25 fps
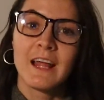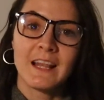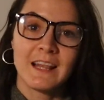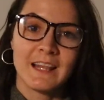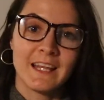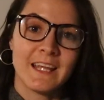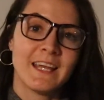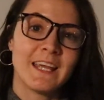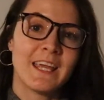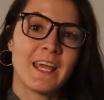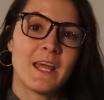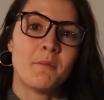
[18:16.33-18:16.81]

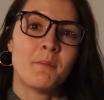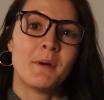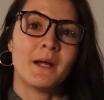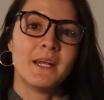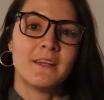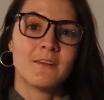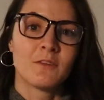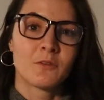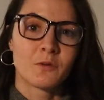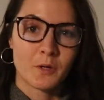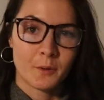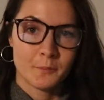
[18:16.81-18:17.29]
link in my
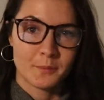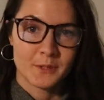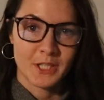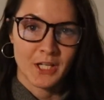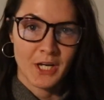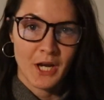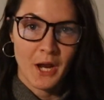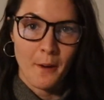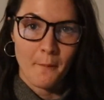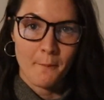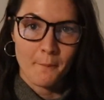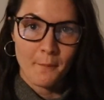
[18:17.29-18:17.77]

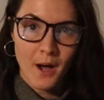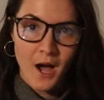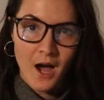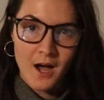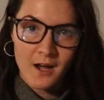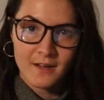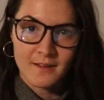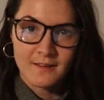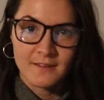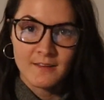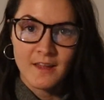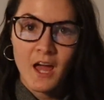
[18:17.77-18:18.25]
description
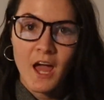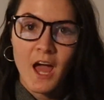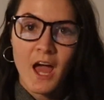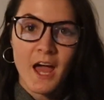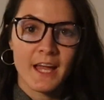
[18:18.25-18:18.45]
box.